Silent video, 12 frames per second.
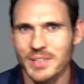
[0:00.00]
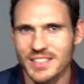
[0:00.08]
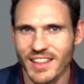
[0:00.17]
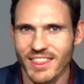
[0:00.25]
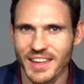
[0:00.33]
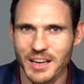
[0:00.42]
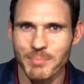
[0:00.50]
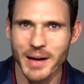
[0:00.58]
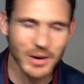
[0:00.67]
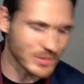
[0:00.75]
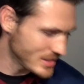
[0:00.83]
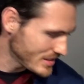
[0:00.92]
us to think
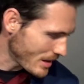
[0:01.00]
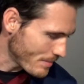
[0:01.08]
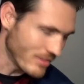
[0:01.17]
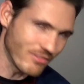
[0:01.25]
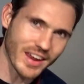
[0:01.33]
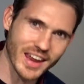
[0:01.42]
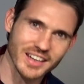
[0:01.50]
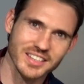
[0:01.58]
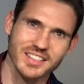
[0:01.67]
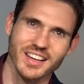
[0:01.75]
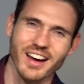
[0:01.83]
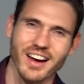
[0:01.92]
about some
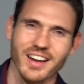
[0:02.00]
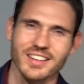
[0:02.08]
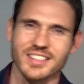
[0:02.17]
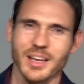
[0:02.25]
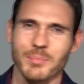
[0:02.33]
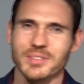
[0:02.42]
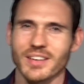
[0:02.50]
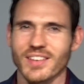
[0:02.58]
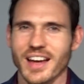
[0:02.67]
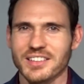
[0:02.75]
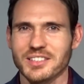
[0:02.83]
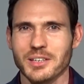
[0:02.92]
advanced concepts, I've
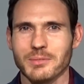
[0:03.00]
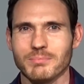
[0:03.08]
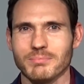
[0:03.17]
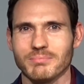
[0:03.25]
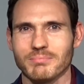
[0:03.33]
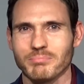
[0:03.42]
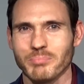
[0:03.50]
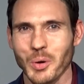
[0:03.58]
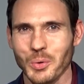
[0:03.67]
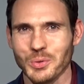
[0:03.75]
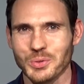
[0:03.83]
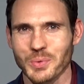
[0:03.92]
got some
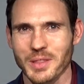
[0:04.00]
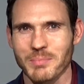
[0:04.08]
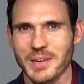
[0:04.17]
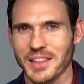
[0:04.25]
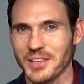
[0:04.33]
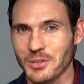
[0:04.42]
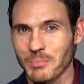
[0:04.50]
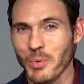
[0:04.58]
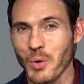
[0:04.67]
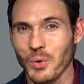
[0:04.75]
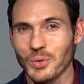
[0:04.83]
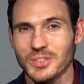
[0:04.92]
bowls with me. These are
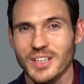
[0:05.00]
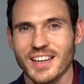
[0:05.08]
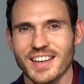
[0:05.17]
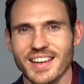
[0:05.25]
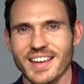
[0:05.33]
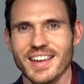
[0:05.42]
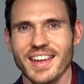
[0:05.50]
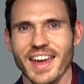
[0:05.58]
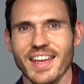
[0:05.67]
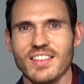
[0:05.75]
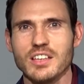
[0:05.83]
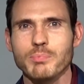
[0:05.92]
bowls.
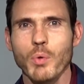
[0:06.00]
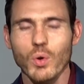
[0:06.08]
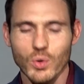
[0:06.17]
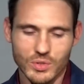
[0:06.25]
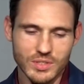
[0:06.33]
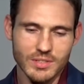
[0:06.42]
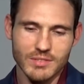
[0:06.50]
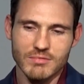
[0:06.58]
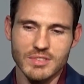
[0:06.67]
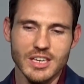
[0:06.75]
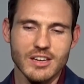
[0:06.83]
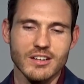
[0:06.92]
And these bowls
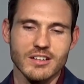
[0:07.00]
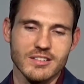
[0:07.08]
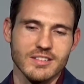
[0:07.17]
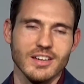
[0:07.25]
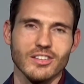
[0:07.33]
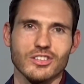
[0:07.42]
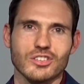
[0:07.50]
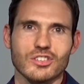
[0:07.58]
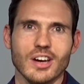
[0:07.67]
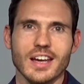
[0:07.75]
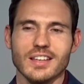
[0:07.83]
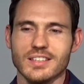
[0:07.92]
here
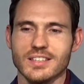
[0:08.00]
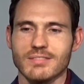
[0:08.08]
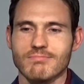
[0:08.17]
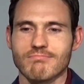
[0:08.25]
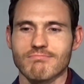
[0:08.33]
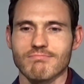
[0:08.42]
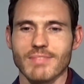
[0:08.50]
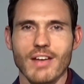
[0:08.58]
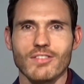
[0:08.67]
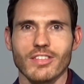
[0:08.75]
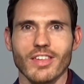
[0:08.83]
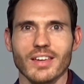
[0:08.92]
illustrates
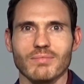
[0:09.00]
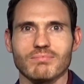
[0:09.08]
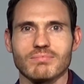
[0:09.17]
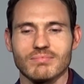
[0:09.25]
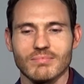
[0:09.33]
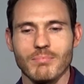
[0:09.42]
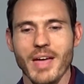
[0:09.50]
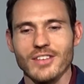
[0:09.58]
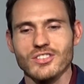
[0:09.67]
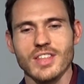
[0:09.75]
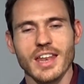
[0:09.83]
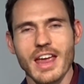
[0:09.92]
everything.
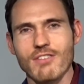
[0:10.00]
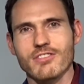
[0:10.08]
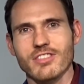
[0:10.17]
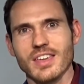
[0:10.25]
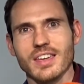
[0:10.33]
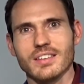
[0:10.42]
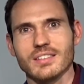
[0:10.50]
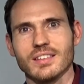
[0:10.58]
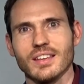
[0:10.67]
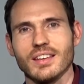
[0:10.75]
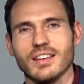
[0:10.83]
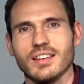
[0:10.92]
Imagine that everything
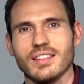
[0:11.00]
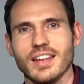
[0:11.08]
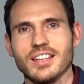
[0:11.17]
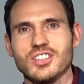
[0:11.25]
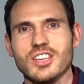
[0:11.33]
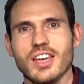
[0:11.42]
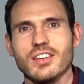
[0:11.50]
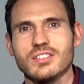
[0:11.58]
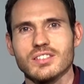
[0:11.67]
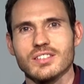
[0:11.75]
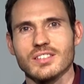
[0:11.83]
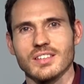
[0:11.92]
that
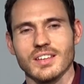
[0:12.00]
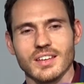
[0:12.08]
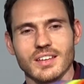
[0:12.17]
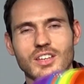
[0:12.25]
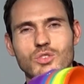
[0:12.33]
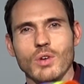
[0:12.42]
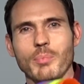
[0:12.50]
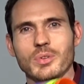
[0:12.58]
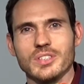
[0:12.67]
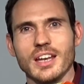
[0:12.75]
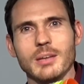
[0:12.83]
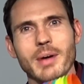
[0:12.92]
exists is
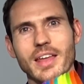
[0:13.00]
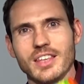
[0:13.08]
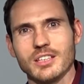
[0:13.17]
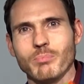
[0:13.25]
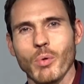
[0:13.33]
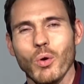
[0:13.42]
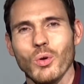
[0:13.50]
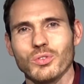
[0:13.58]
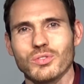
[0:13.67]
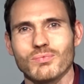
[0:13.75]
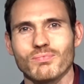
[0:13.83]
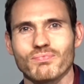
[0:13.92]
represented by these bowls.